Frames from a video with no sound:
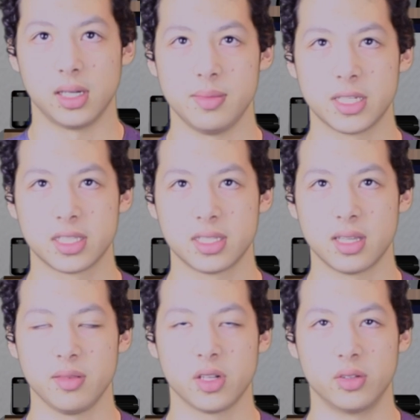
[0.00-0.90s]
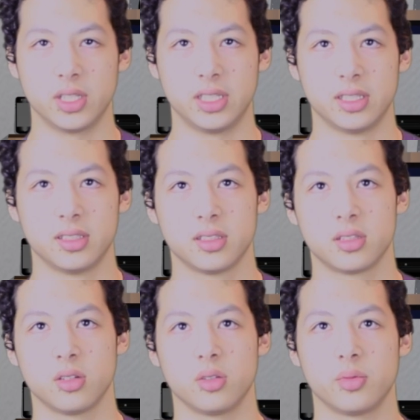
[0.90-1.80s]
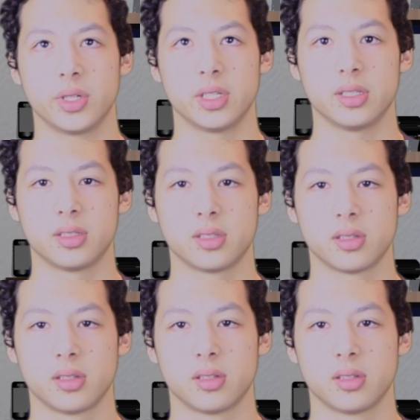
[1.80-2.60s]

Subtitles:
I missed the semicolon. So it was